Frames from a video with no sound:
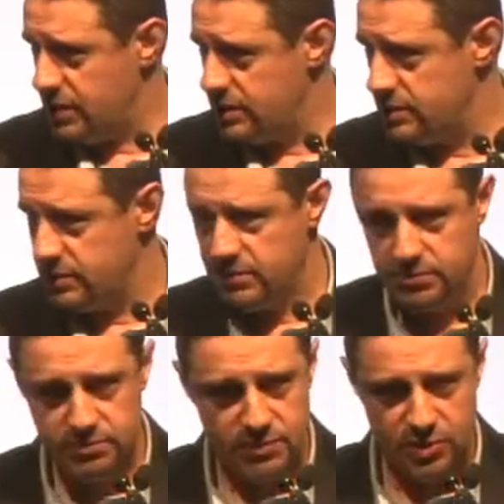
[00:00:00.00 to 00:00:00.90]

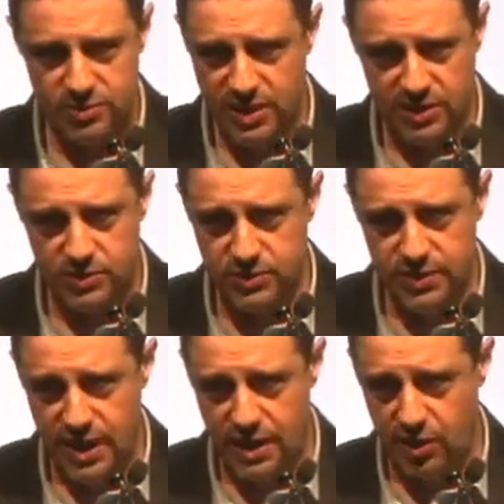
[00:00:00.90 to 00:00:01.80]
I could not do
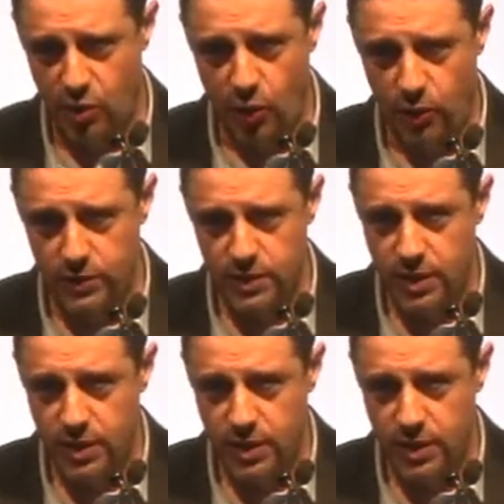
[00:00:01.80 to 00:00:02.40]
that alone.